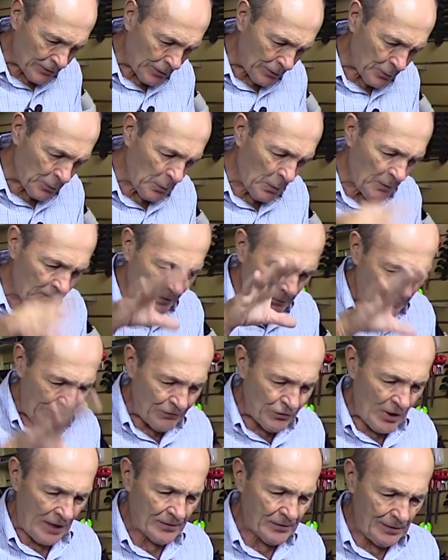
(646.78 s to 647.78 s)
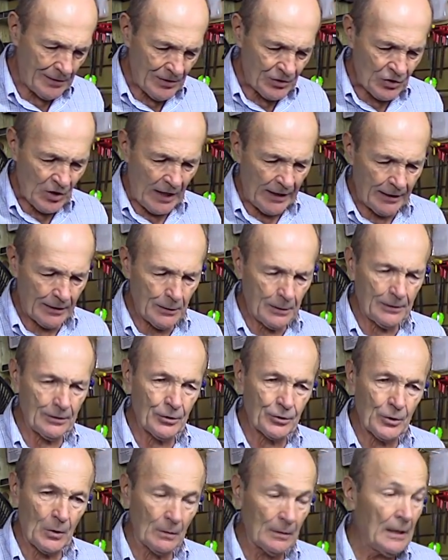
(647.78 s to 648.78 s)
the groove, and we've checked the inside, including the
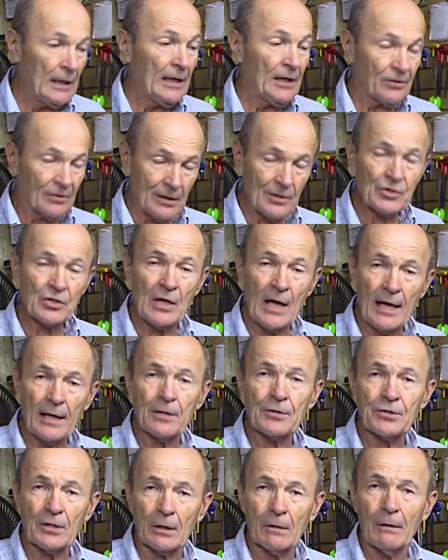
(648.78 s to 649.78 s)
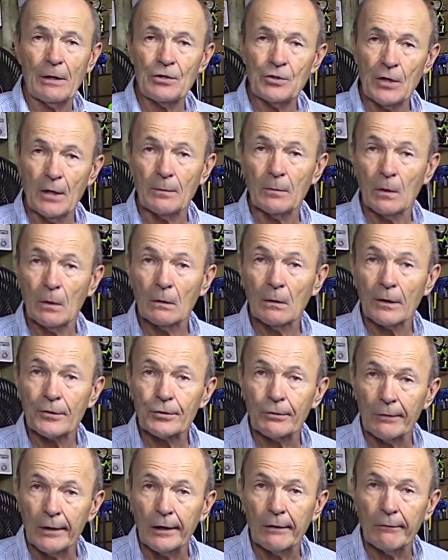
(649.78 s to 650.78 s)
shoulder. This tank is in great shape. Looks
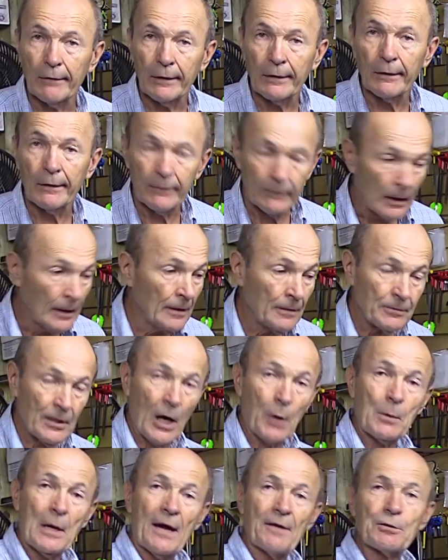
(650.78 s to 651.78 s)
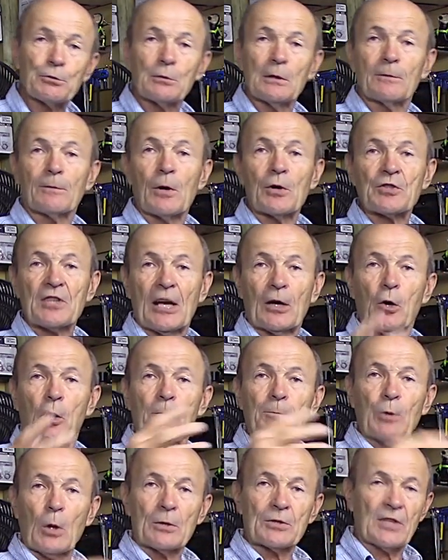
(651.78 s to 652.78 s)
really, really good. Now we have to reverse that whole
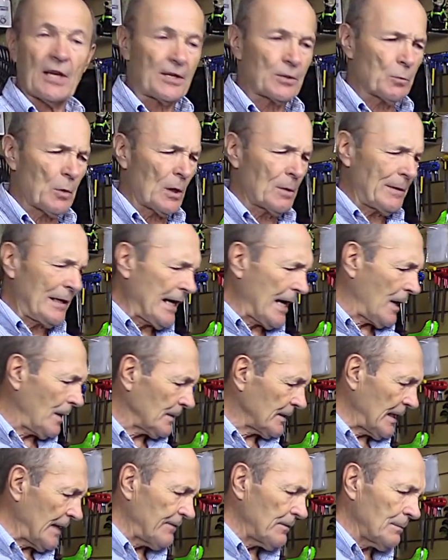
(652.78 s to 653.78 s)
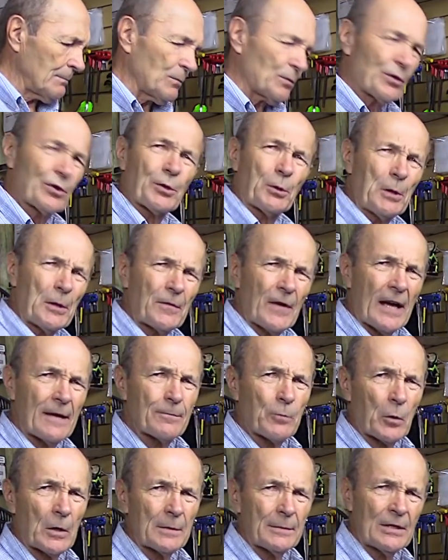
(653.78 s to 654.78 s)
process. Where are we now, Kevin? 35,
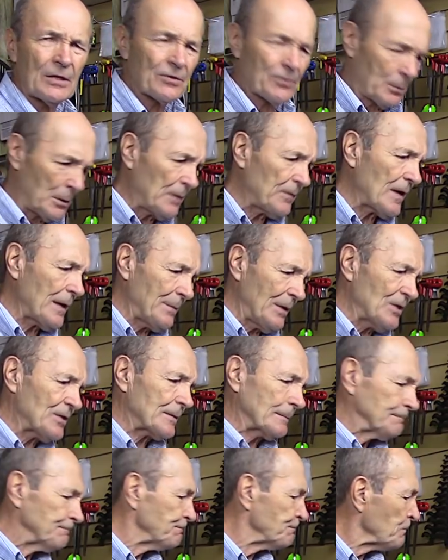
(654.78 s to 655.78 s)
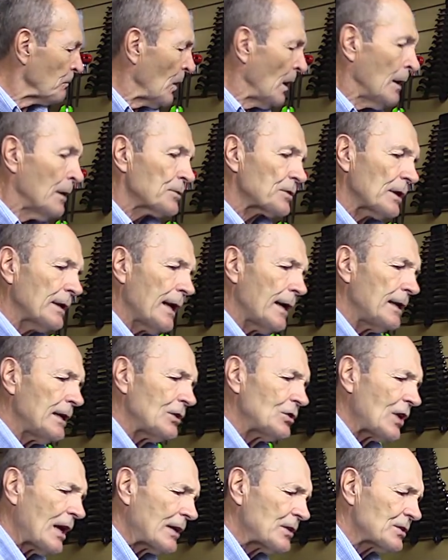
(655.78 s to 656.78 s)
40 minutes? 35 minutes. So then he
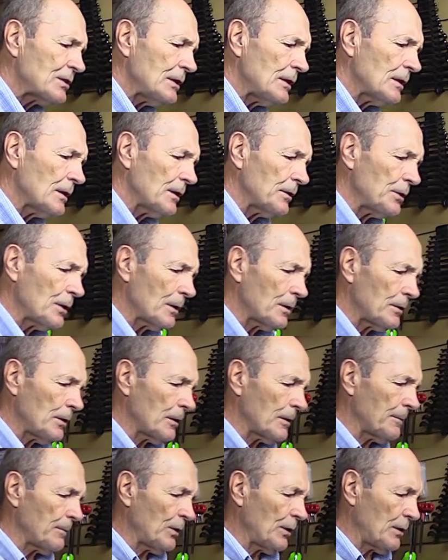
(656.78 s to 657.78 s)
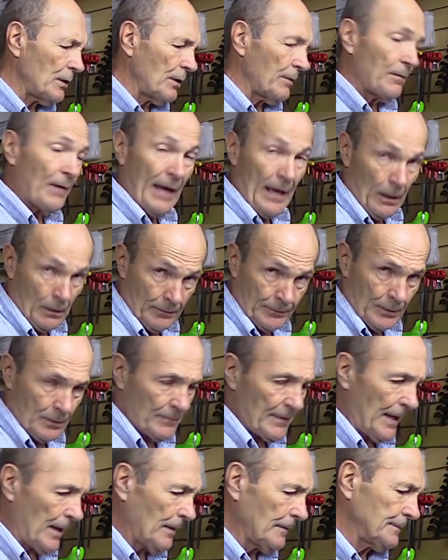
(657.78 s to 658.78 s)
takes the, your, uh, your, your, the valve, your
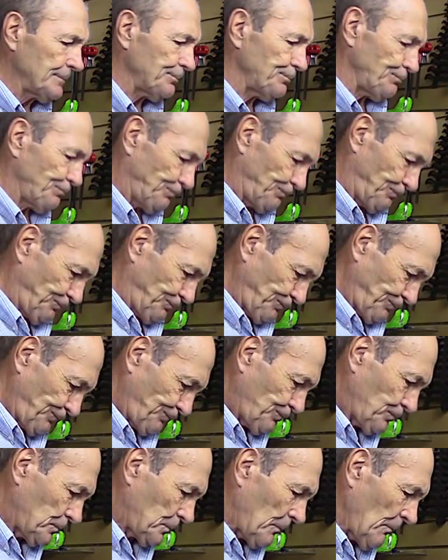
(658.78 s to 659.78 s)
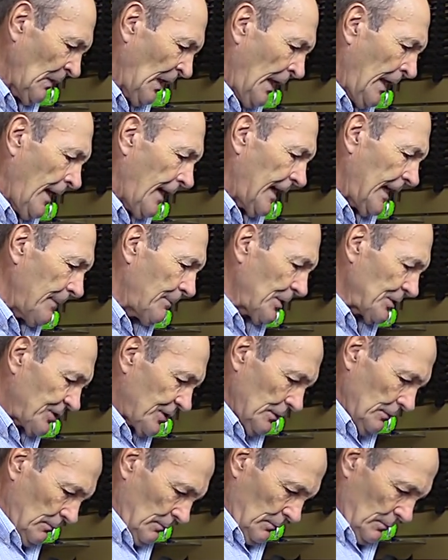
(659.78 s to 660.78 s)
valve, and he puts
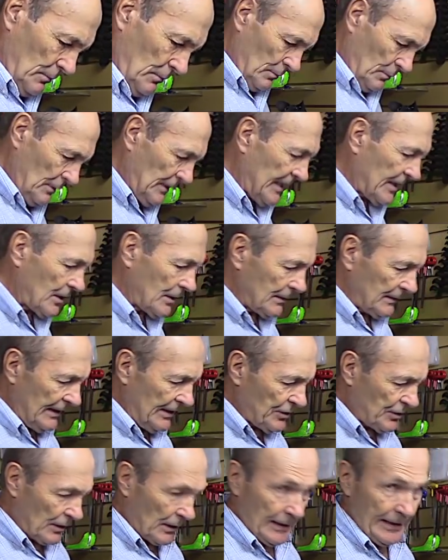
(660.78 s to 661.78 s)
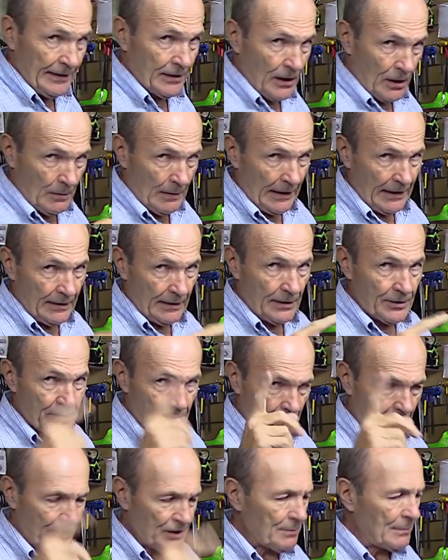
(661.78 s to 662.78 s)
it, he, he's cleaned already these
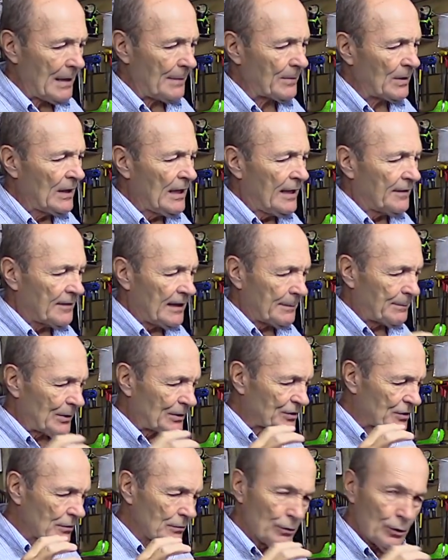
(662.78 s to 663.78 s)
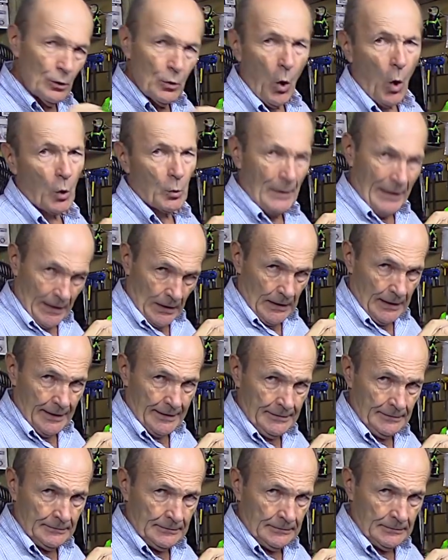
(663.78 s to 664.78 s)
threads, remember? Then he puts the new O-ring
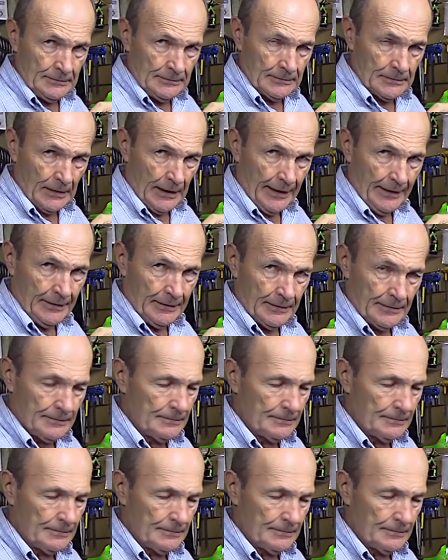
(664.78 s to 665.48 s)
on, right?